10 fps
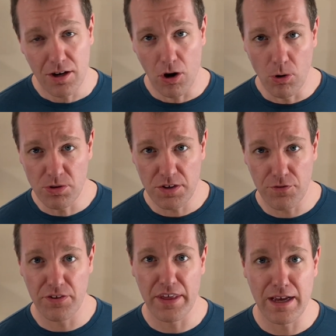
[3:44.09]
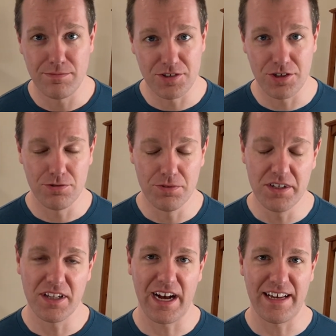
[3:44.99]
only for them to
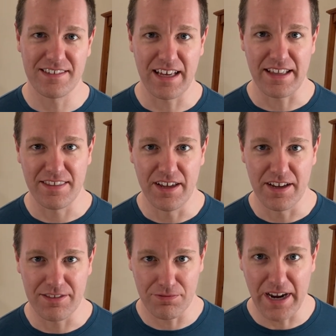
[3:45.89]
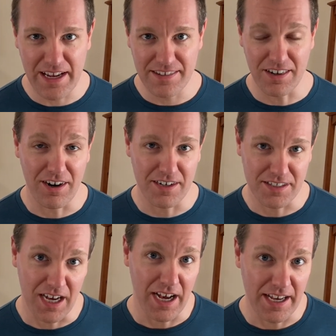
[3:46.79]
realize that the threads are
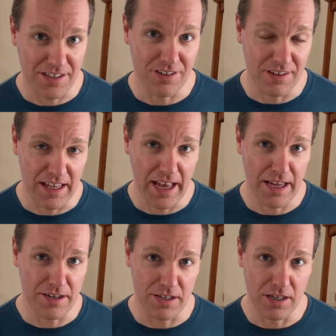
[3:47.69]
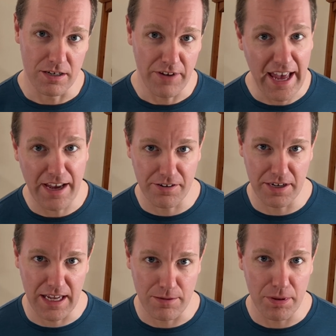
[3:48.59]
tied to the end of hand
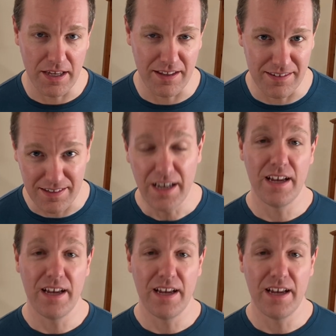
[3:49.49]
grenade pins